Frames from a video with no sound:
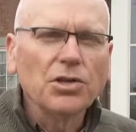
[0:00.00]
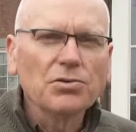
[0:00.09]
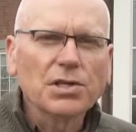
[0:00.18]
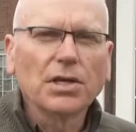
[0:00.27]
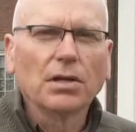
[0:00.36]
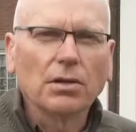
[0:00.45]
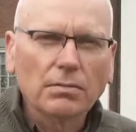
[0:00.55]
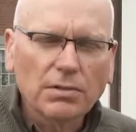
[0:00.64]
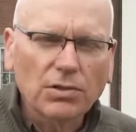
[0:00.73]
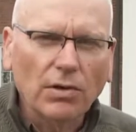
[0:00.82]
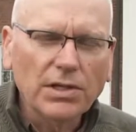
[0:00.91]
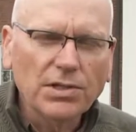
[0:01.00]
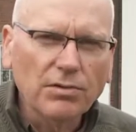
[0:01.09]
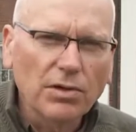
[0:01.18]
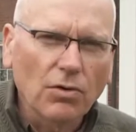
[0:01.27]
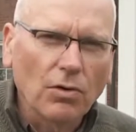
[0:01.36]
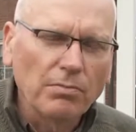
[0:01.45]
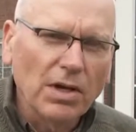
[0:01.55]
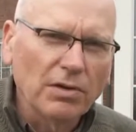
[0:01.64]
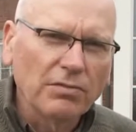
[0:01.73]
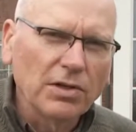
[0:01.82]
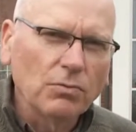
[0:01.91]
Accused killer, twenty-two-year-old
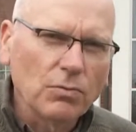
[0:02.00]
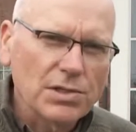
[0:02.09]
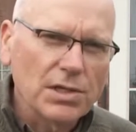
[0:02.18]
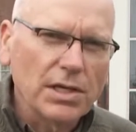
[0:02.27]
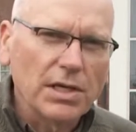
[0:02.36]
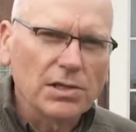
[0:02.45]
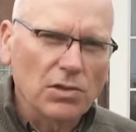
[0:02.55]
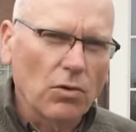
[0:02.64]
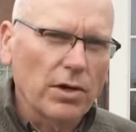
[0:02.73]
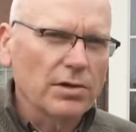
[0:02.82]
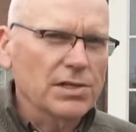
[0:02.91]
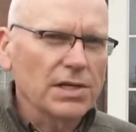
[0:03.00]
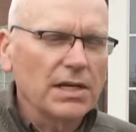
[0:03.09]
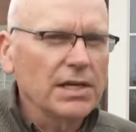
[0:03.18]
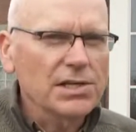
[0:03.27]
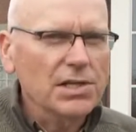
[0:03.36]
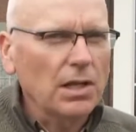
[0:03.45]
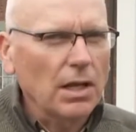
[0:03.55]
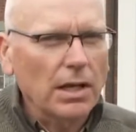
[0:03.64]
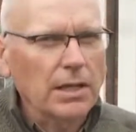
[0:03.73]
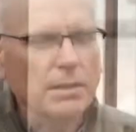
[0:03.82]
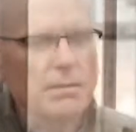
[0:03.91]
Melvin Wasike's lawyer said his client